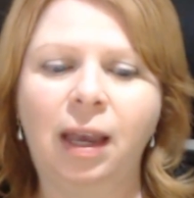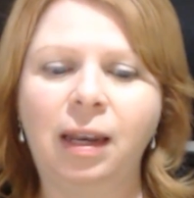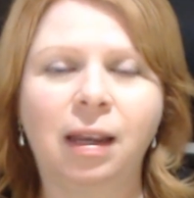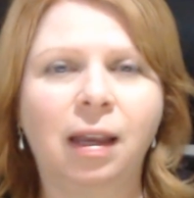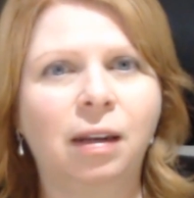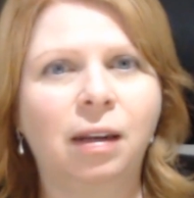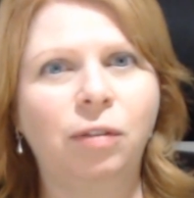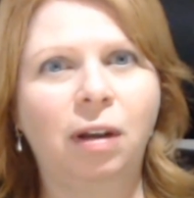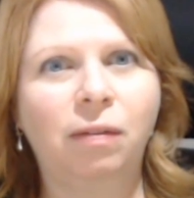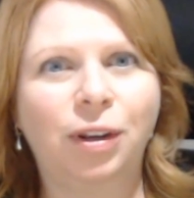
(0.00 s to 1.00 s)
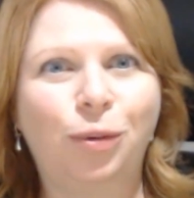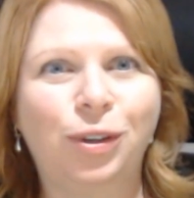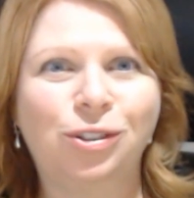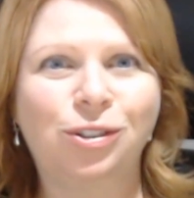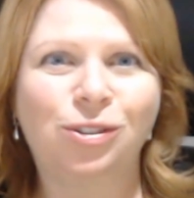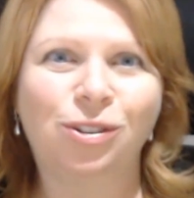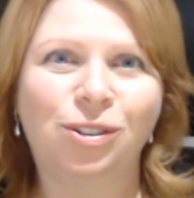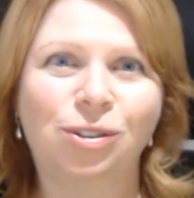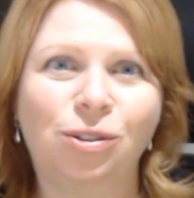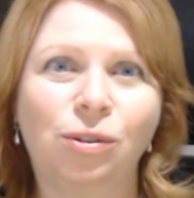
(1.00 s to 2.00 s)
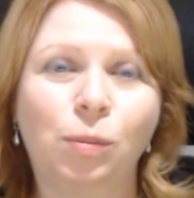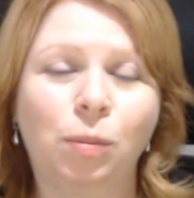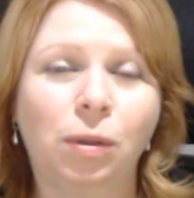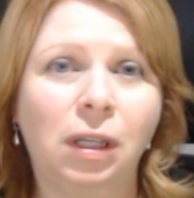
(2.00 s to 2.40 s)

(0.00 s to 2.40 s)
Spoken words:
And again, if you have any questions or concerns,